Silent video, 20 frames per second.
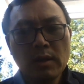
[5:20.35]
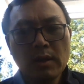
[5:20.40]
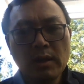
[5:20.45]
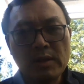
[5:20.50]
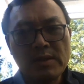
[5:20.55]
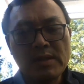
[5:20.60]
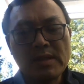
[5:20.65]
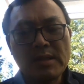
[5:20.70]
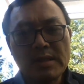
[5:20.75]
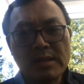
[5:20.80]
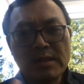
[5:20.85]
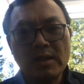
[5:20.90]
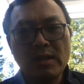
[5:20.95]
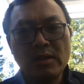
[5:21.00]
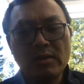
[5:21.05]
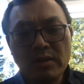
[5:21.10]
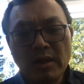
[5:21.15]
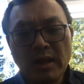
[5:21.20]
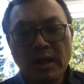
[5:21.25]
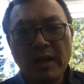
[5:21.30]
consist
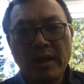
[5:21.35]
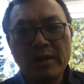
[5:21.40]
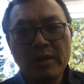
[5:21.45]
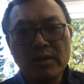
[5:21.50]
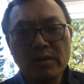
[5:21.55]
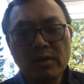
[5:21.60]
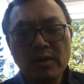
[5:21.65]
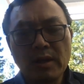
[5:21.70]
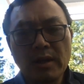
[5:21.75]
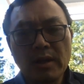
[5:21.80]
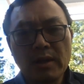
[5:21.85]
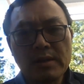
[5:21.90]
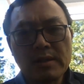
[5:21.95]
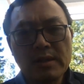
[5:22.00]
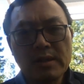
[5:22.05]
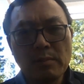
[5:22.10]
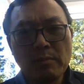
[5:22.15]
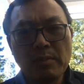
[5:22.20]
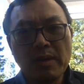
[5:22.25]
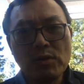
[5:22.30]
the entire
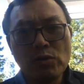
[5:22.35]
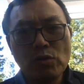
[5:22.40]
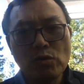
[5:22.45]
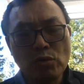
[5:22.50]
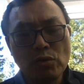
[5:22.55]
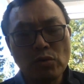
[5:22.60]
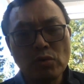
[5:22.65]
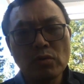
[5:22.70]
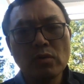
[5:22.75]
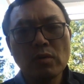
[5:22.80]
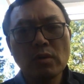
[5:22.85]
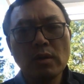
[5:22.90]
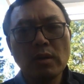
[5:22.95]
semester.